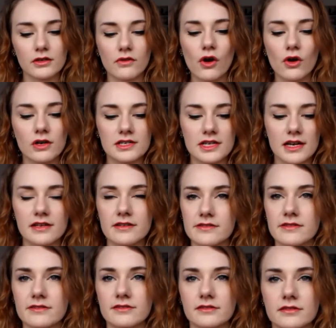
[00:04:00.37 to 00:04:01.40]
of
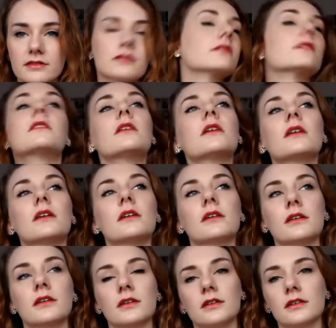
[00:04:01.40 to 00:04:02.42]
holidays and
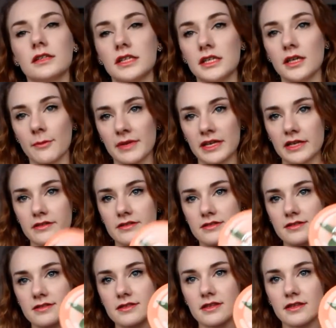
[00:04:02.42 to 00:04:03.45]

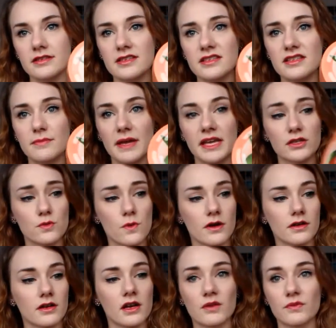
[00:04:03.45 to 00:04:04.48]
yumminess. This is the peach
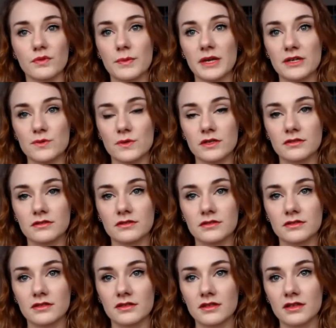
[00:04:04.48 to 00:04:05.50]
one. I love the peach one.
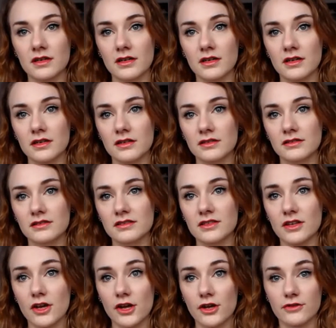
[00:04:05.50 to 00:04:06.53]

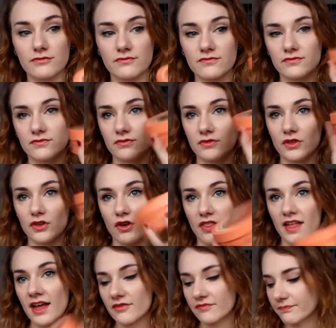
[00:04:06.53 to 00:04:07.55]
So got
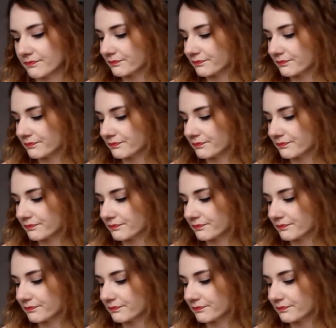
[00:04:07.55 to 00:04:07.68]
that.